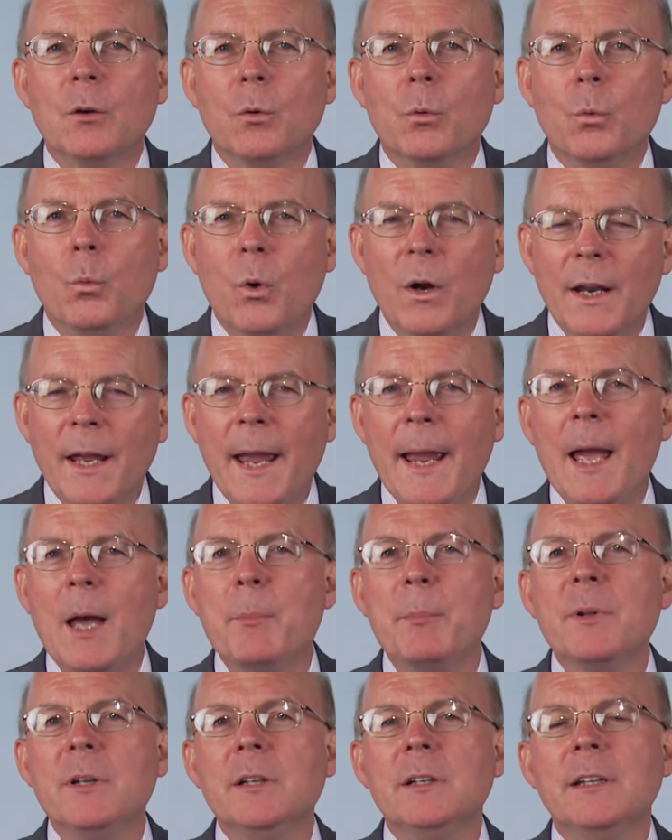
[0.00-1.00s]
What
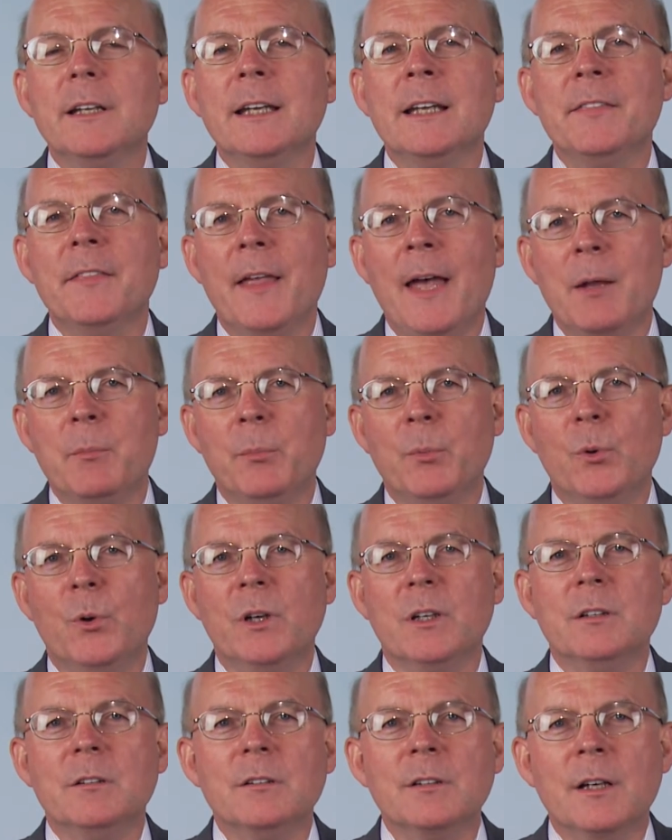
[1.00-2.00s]
happened at that
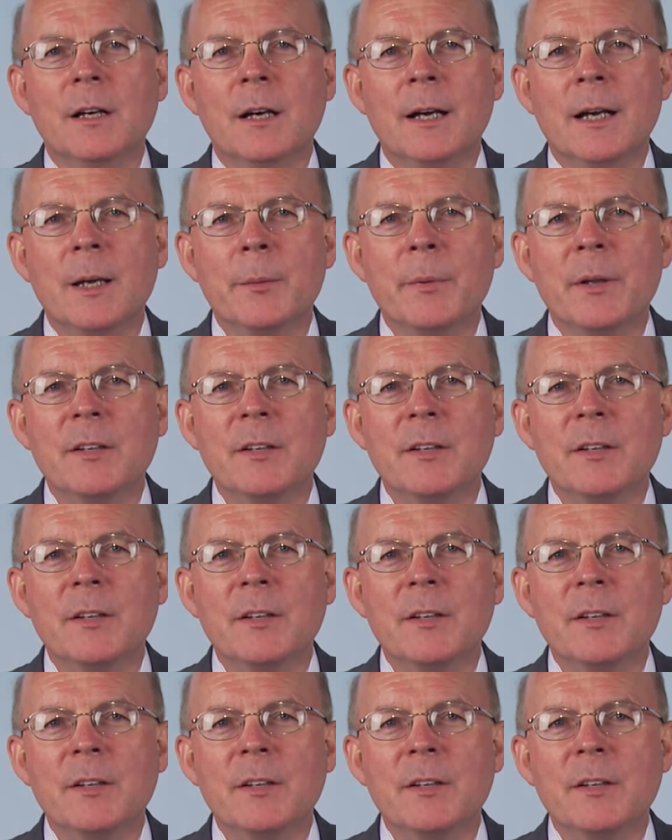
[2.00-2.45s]
point in time